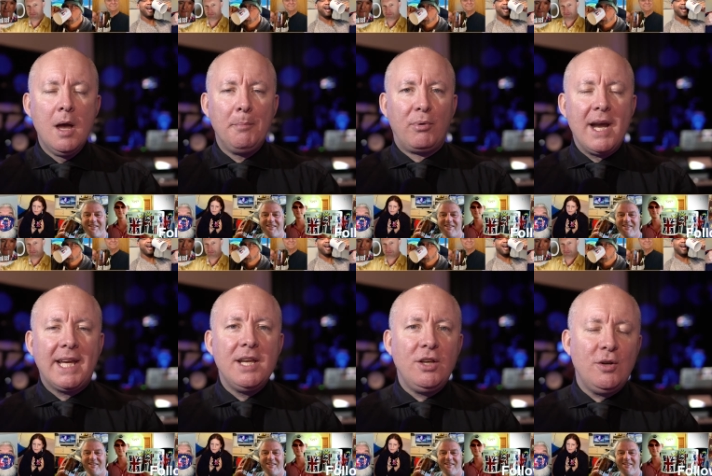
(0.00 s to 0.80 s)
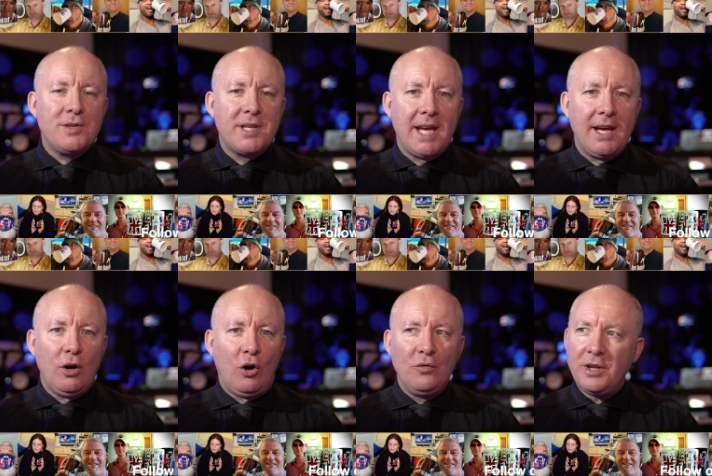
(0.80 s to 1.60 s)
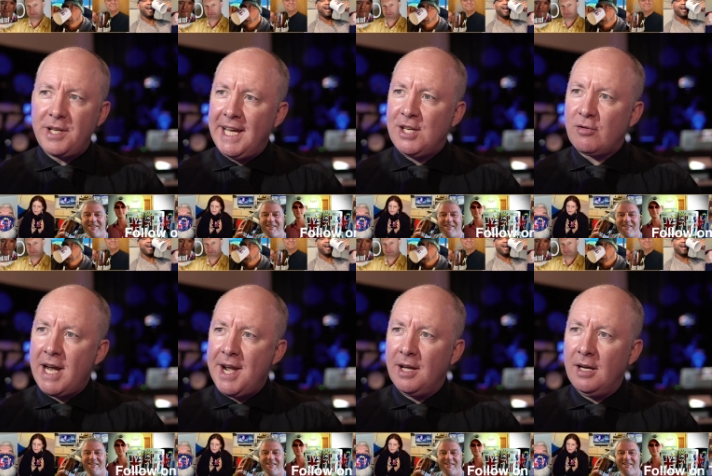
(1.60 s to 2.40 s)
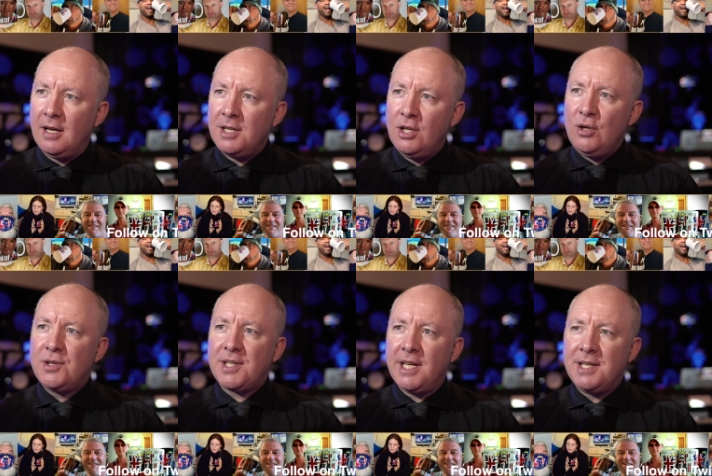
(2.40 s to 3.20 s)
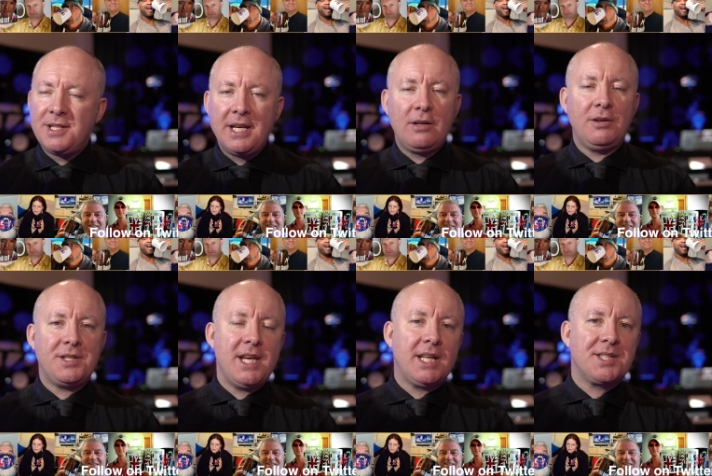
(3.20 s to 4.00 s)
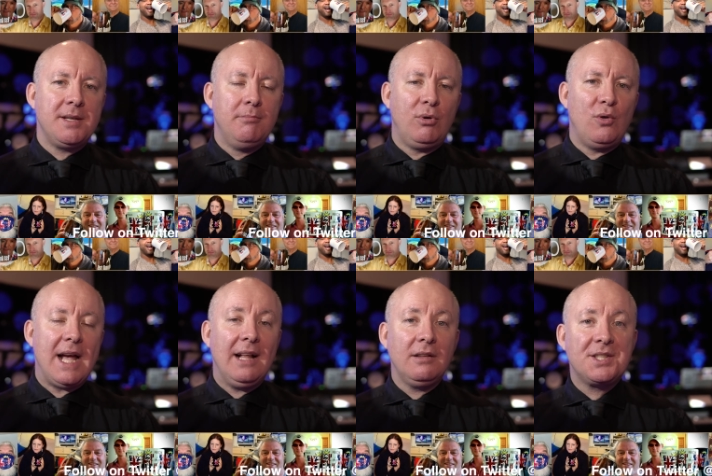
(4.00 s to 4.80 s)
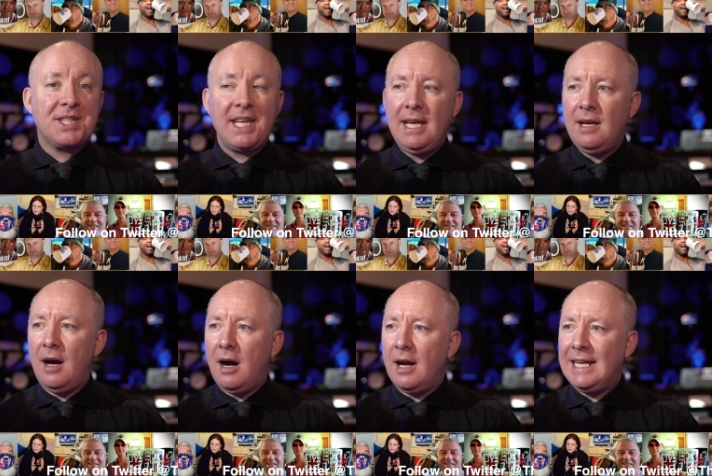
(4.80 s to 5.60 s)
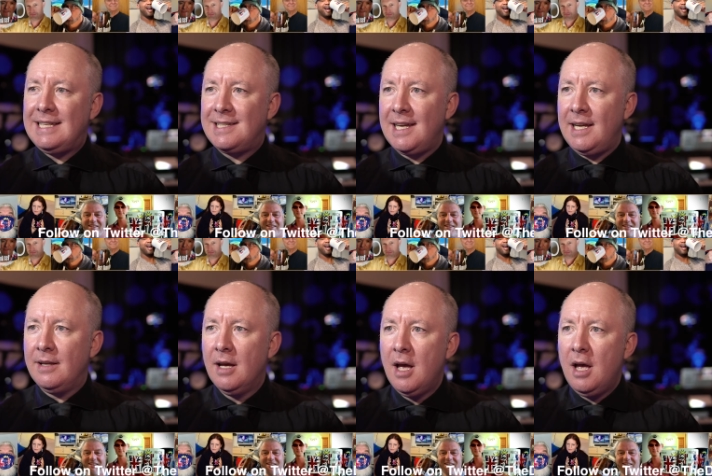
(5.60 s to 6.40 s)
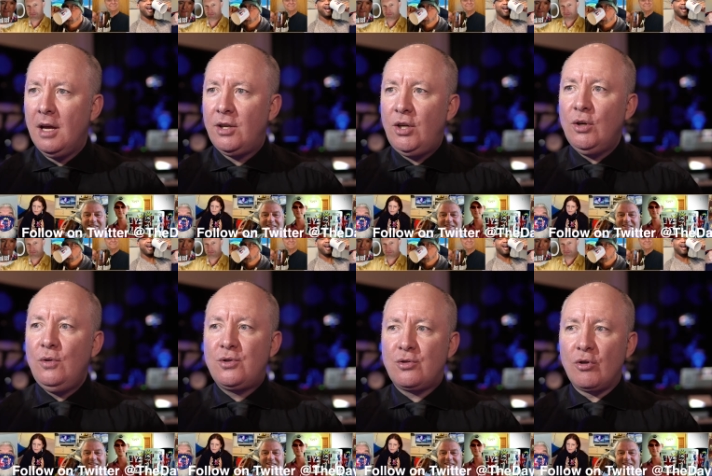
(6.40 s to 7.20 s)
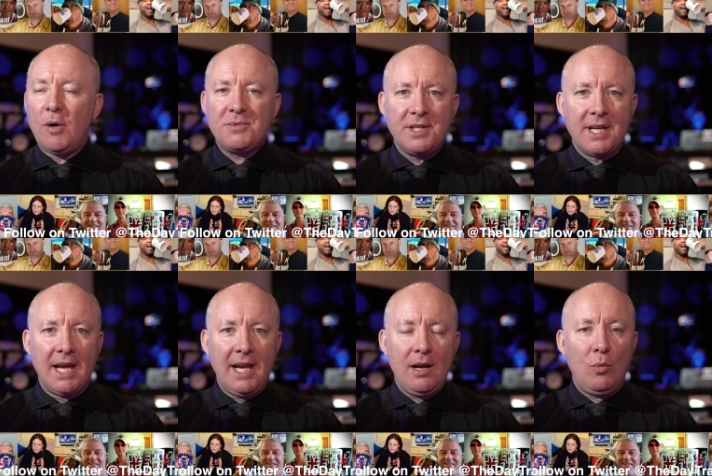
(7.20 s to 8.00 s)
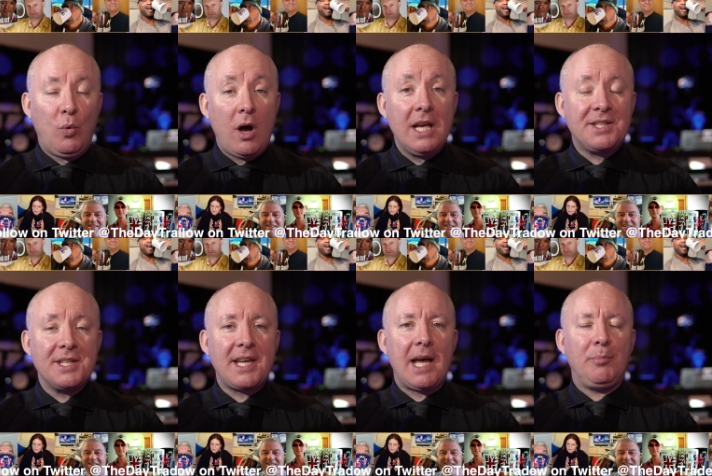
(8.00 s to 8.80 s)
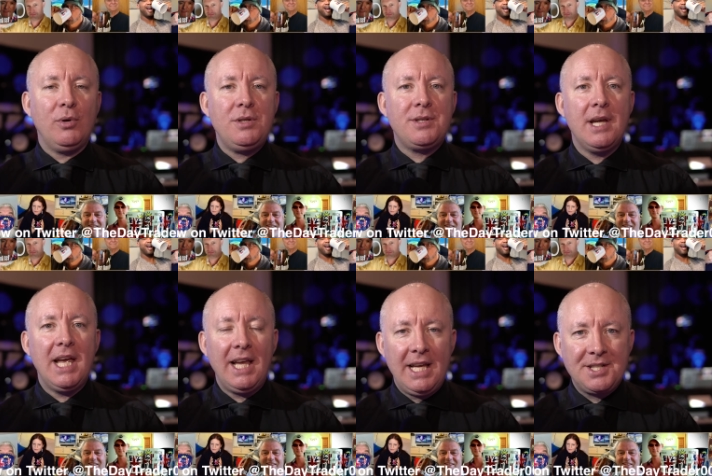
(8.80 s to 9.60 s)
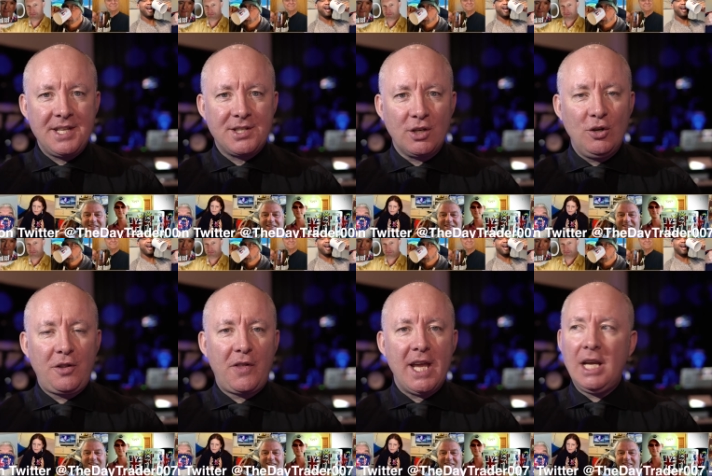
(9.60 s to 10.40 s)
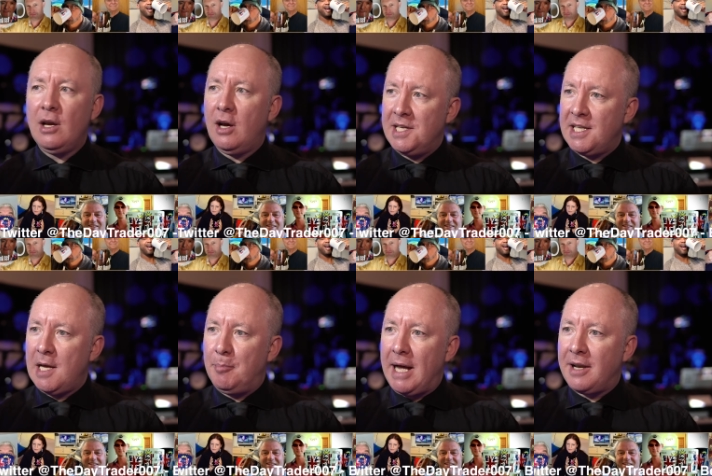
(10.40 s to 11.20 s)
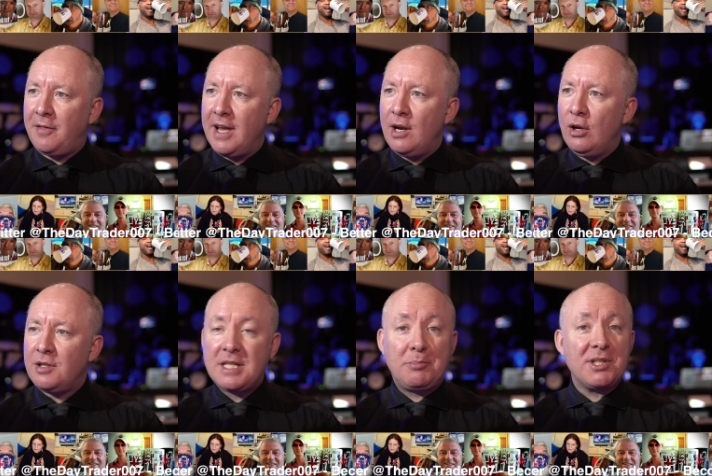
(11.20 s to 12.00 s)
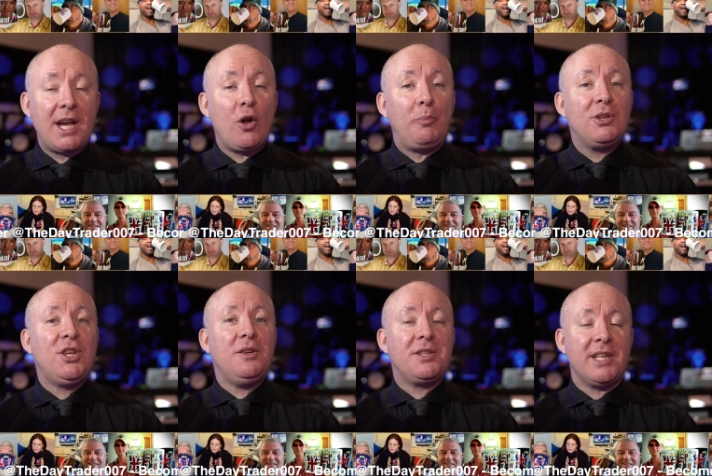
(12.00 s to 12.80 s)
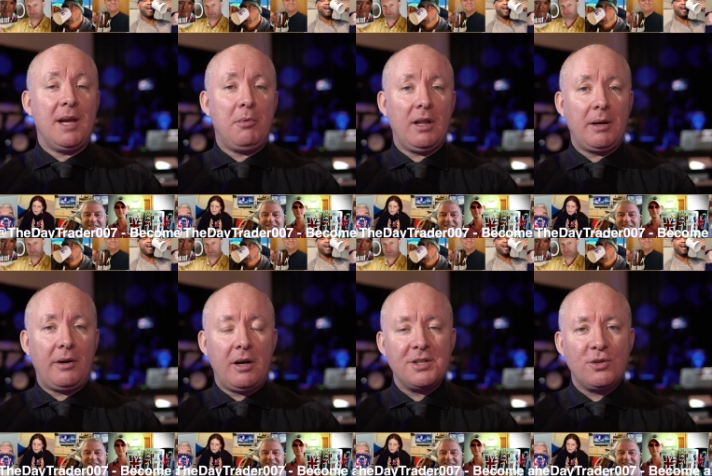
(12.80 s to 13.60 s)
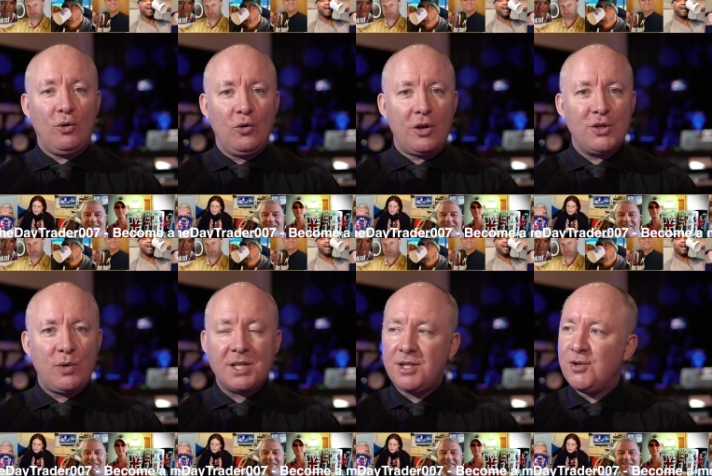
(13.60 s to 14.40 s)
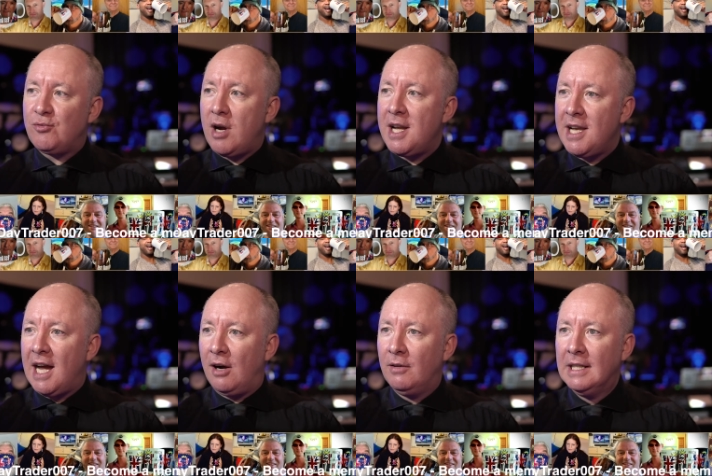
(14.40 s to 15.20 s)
Breaking news here on the day trader Lucid, ticker, ticker symbol LCID. Huge drop today. Why has this happened? Is this a good thing? Is it a bad thing? Does it present an opportunity? Well, I'm going to answer all those questions right now.